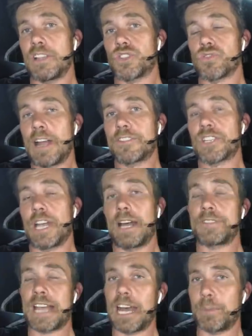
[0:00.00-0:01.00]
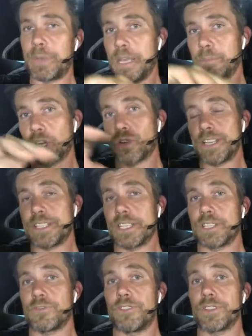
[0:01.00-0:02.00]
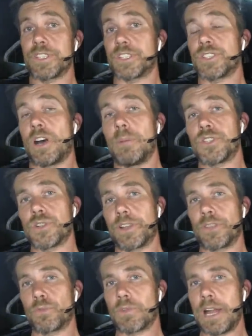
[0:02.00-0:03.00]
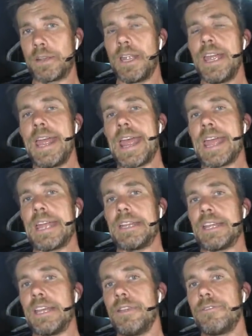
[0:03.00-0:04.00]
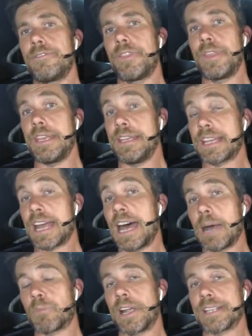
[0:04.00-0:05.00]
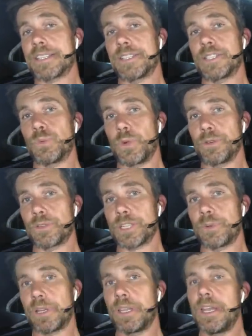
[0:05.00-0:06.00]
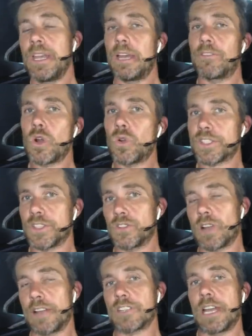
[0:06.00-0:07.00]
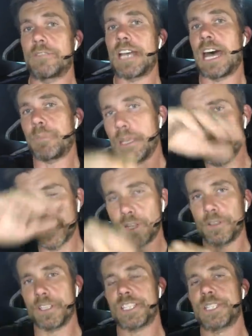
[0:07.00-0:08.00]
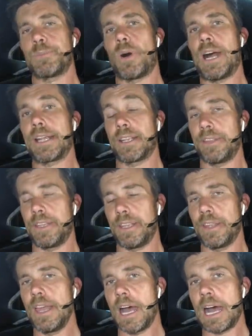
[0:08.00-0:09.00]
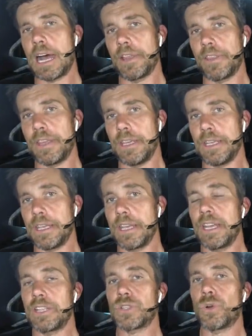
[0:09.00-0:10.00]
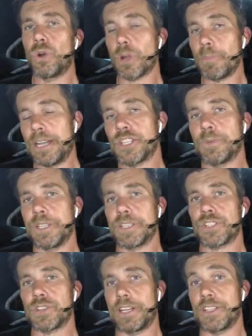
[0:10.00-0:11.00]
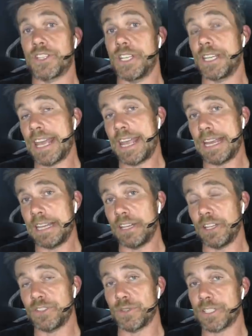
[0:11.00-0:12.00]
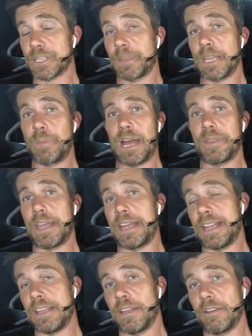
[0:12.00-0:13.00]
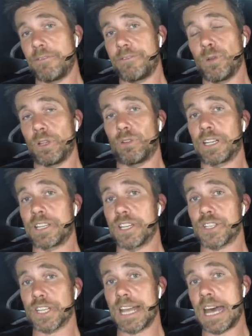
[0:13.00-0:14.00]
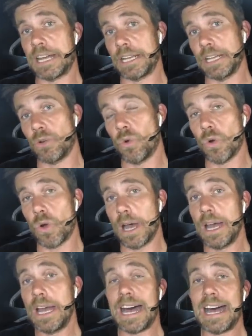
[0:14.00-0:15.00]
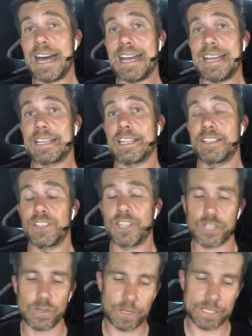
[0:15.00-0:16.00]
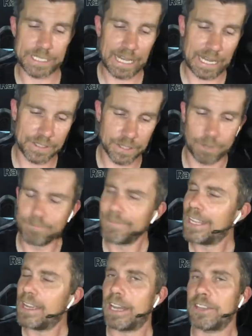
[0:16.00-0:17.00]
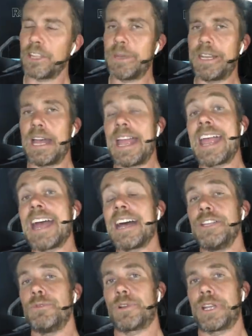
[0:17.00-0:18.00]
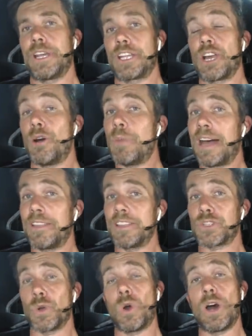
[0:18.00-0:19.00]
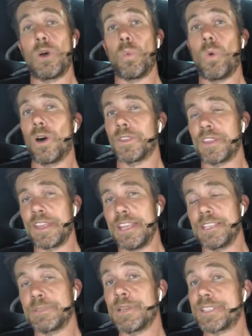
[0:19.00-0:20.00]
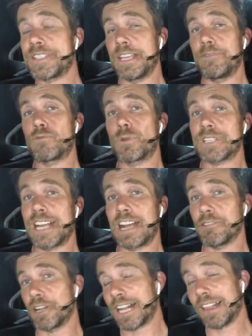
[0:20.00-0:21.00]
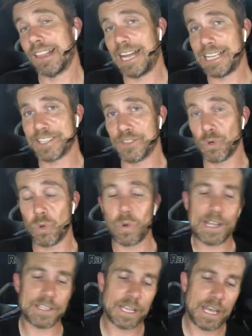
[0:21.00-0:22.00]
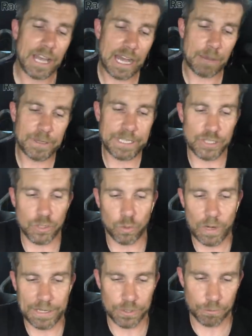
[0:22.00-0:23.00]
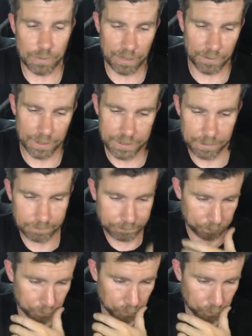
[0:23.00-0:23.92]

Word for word: drive shaft RPM increases versus time during the run. And if the car breaks into wheel spin, of course the drive shaft RPM is going to spike, and then the torque management strategy can do something about that, either fuel or ignition cutting or ignition retard. So no matter how you want to go about this or what the perceived rules are in a class, there's always potential ways around this.